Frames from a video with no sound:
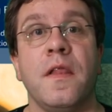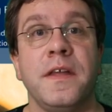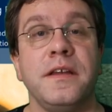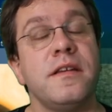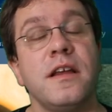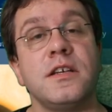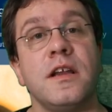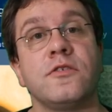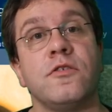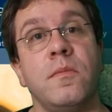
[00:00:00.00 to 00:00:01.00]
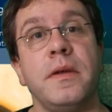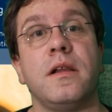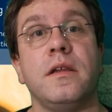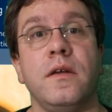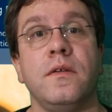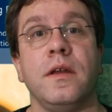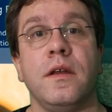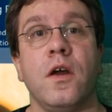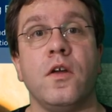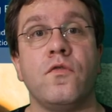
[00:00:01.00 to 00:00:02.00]
The International Astronomical
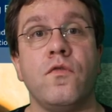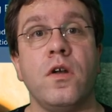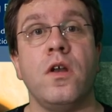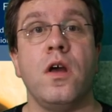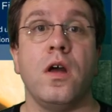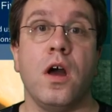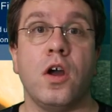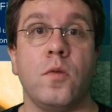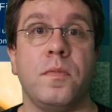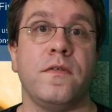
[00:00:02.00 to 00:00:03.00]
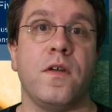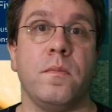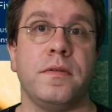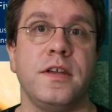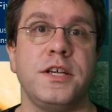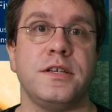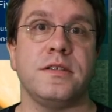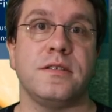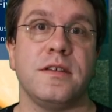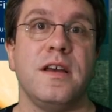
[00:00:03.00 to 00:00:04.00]
Union has run a couple of
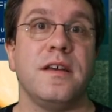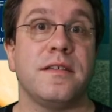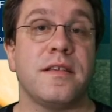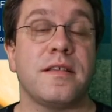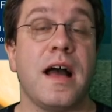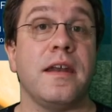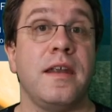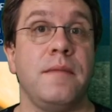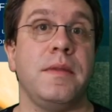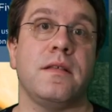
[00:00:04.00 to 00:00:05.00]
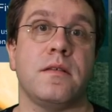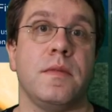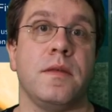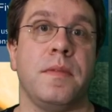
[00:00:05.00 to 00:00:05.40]
competitions to start naming some of the